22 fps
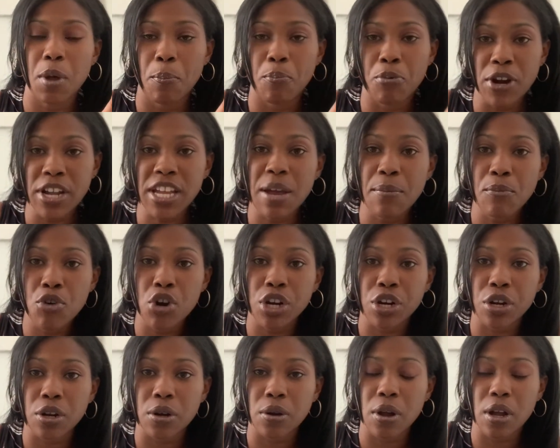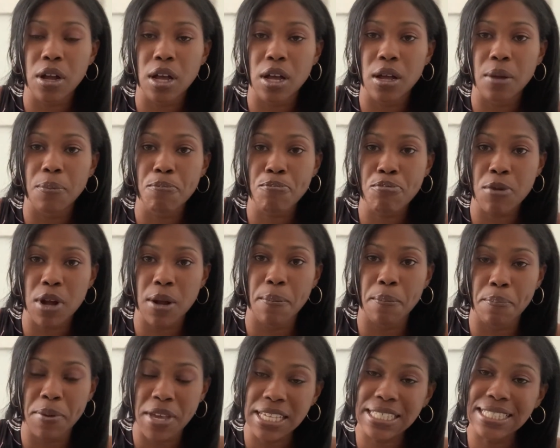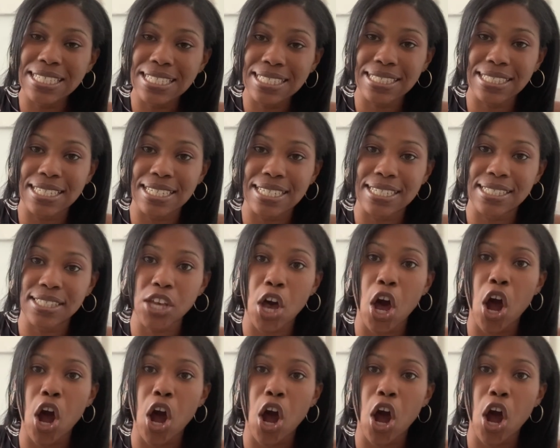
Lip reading: brick and mortar businesses